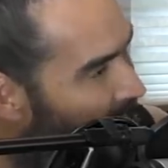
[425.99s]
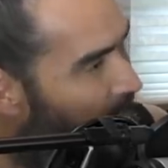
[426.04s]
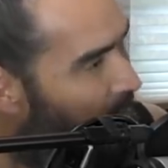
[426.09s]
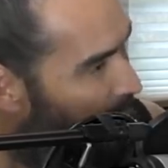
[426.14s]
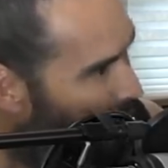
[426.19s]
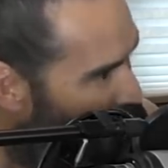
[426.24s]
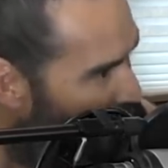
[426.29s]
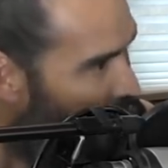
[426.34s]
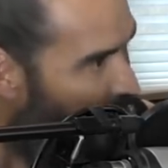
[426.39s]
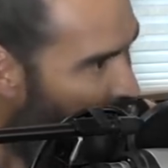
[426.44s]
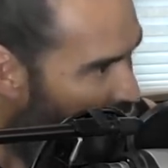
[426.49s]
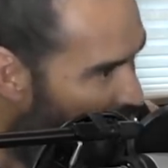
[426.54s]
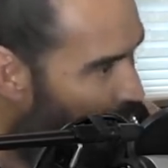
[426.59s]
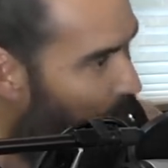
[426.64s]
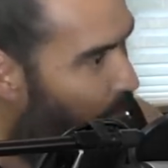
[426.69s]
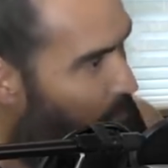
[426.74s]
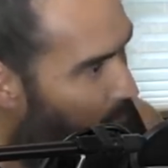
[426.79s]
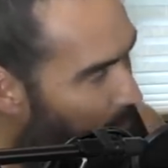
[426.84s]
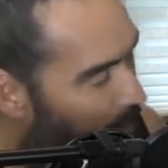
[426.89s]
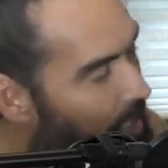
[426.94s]
Yeah. Because if
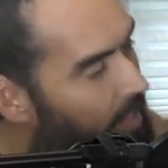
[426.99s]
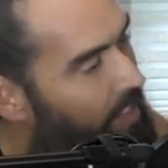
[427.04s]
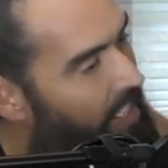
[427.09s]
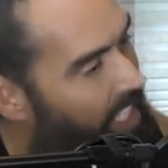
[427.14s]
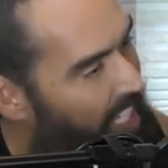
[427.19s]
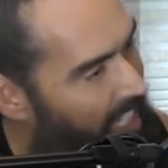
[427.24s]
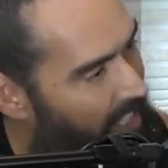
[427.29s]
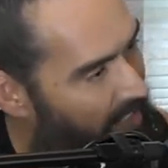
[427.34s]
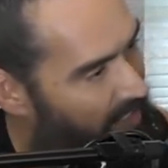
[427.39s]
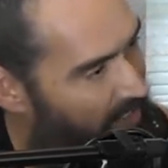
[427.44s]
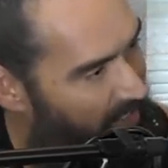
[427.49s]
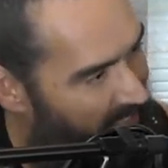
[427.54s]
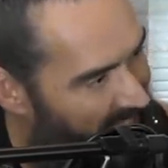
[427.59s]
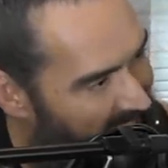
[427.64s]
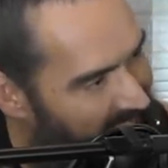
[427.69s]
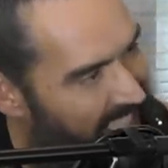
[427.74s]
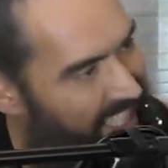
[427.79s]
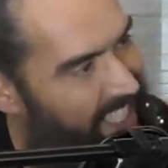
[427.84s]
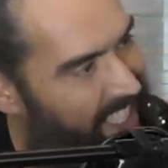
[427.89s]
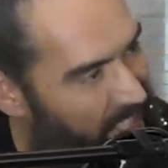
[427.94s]
you were allowed
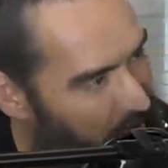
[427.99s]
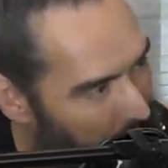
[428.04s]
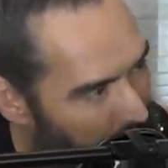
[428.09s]
religious and